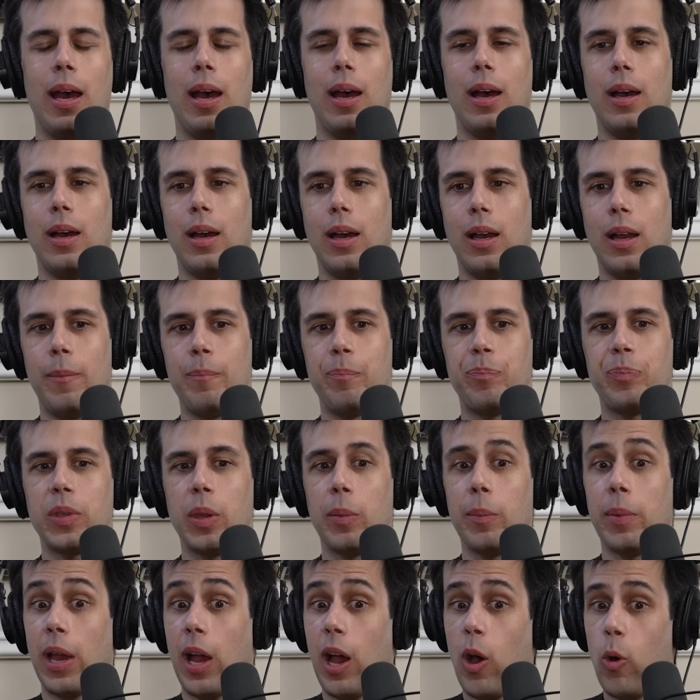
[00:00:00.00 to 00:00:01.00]
Um,
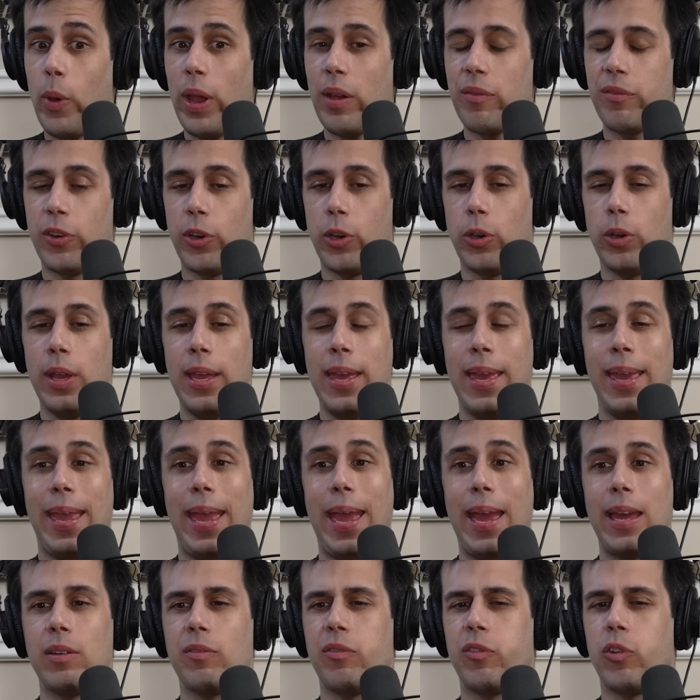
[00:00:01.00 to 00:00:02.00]
however,
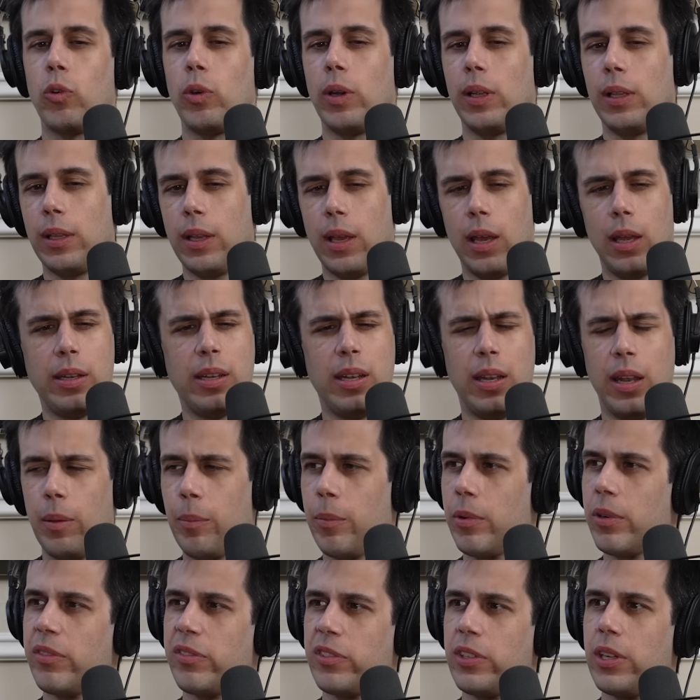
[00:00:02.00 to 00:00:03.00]
and for a, a,
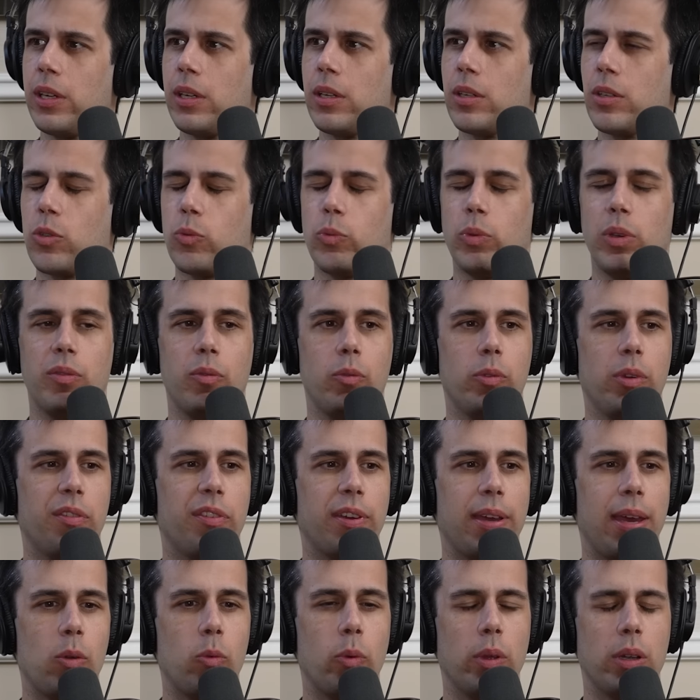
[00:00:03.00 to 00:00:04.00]
number of years, we, we've
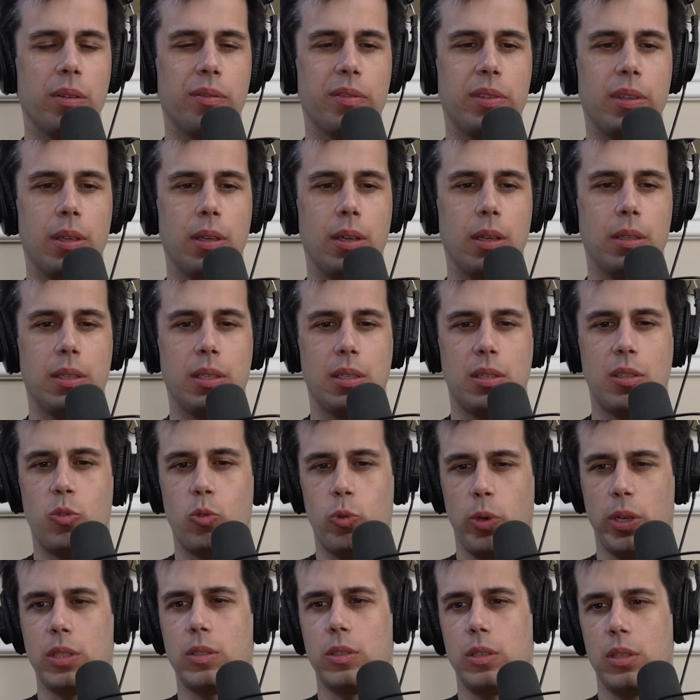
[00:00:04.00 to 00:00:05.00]
had one of the, the
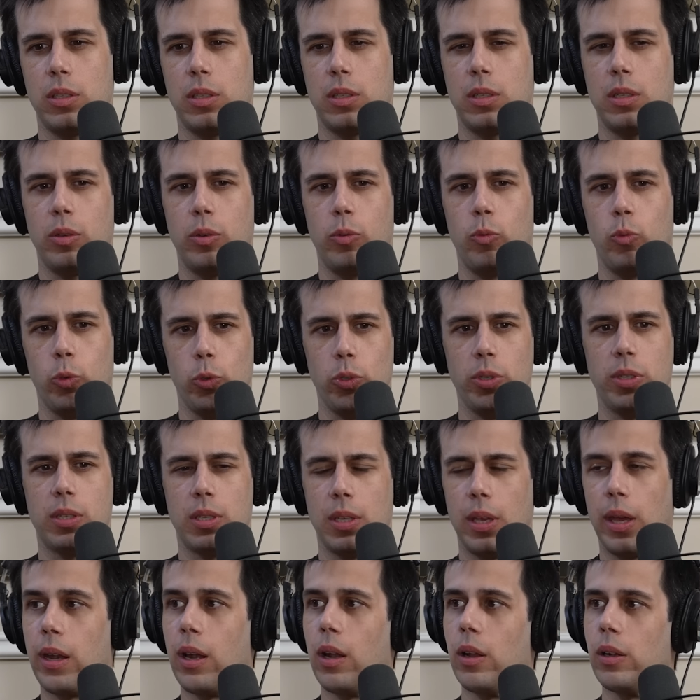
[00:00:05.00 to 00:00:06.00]
strictest rule
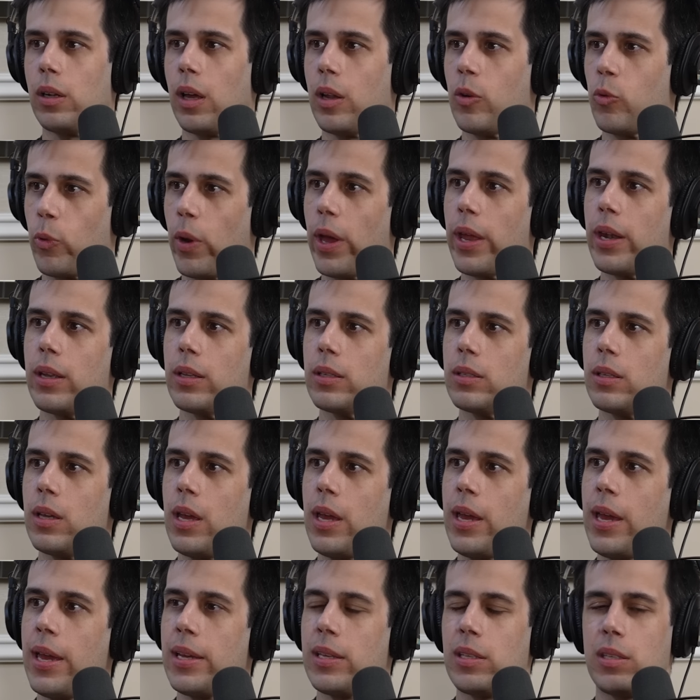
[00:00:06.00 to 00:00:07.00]
set on, on Reddit.
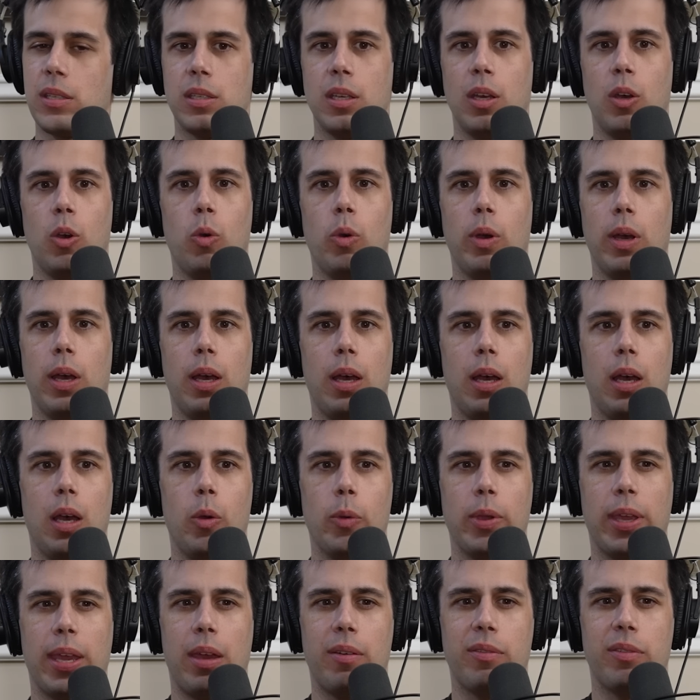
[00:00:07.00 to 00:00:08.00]
So uh,
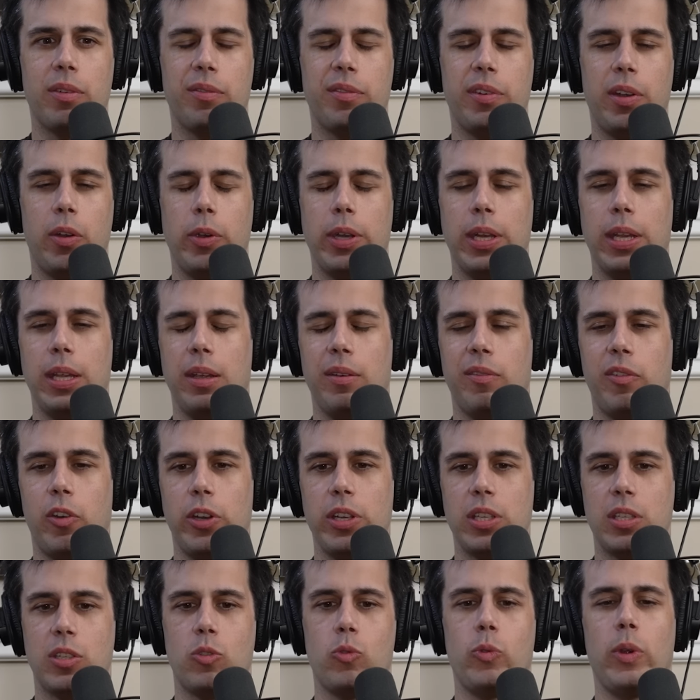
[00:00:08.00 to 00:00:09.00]
we have a very,
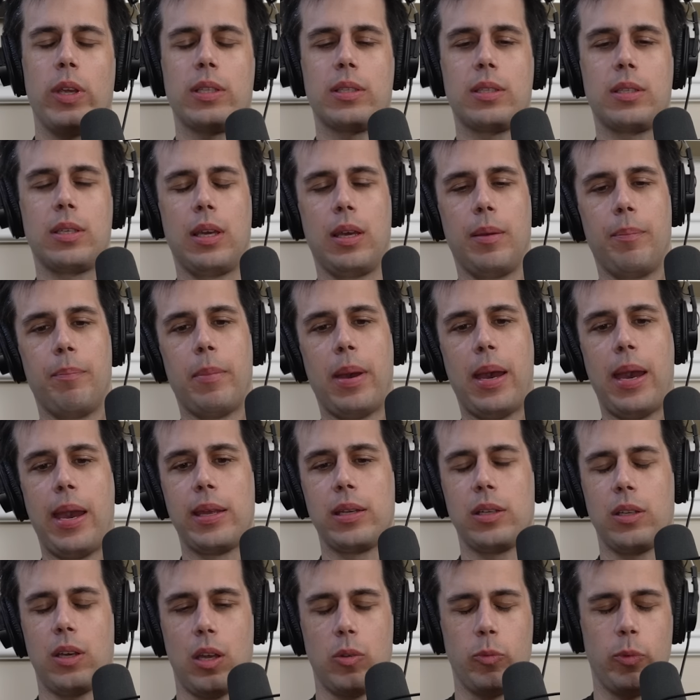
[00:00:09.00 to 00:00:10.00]
very strict uh,
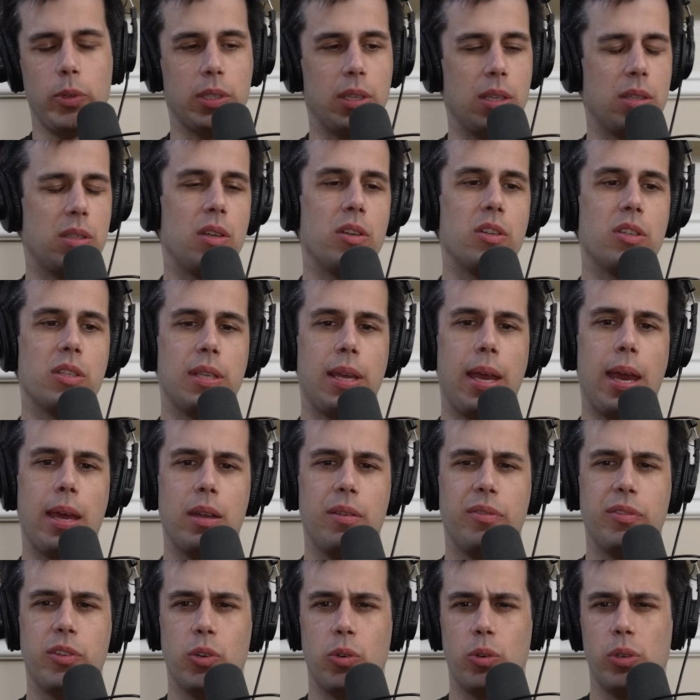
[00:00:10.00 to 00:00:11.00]
mind on what concerns that.
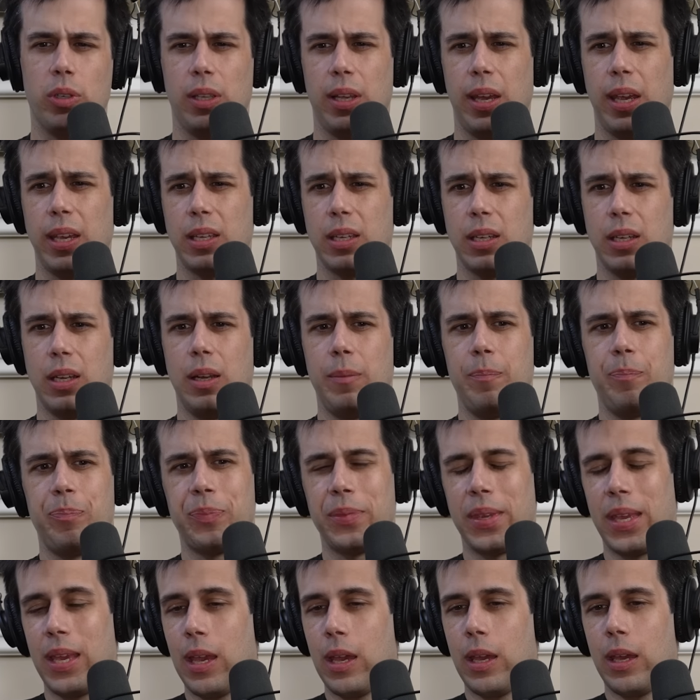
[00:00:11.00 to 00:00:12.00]
If you're like uh,
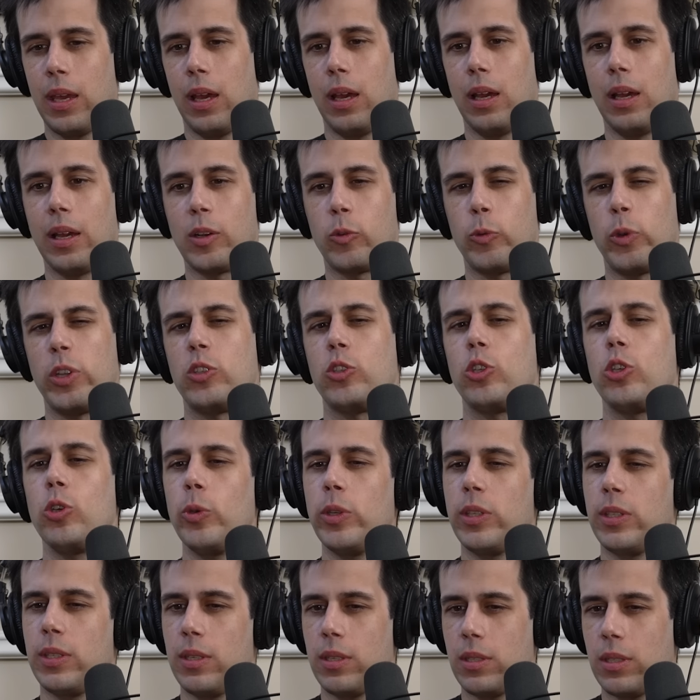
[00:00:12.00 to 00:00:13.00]
uh,
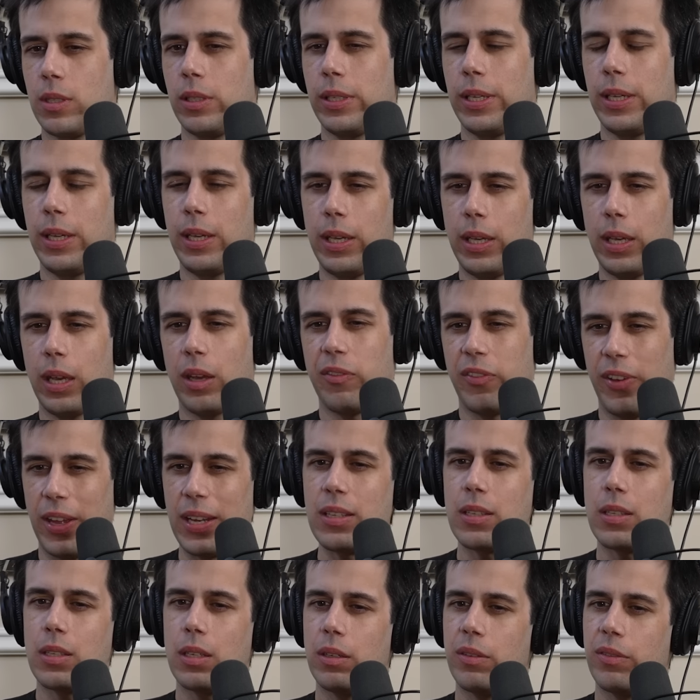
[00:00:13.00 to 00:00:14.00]
gratuitously
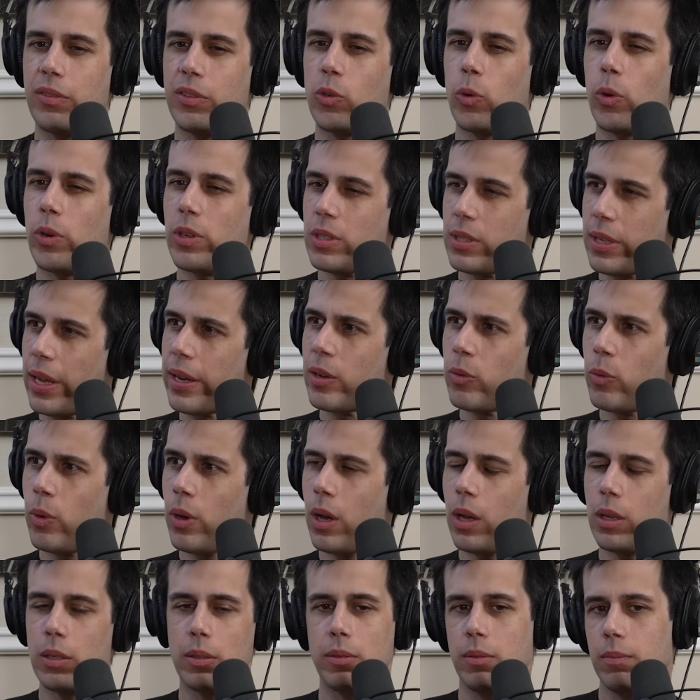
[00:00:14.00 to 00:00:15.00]
offensive towards
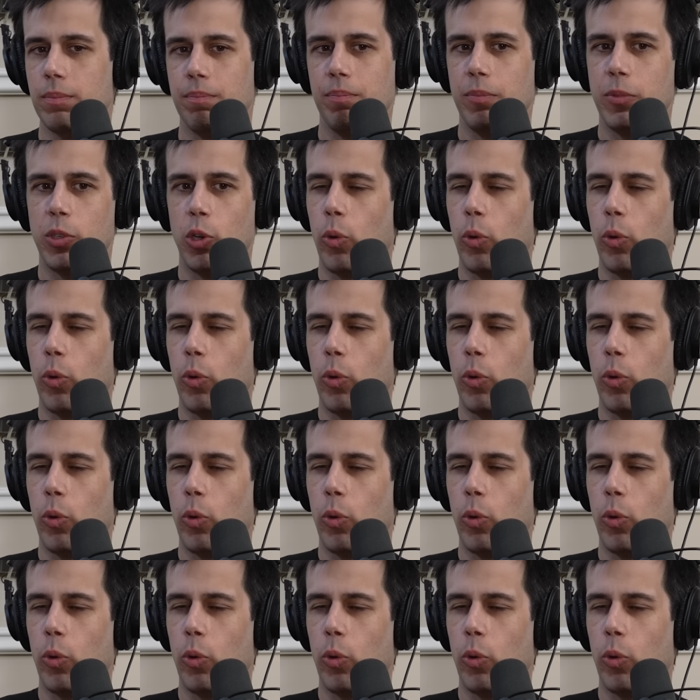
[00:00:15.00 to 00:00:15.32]
anyone, sure.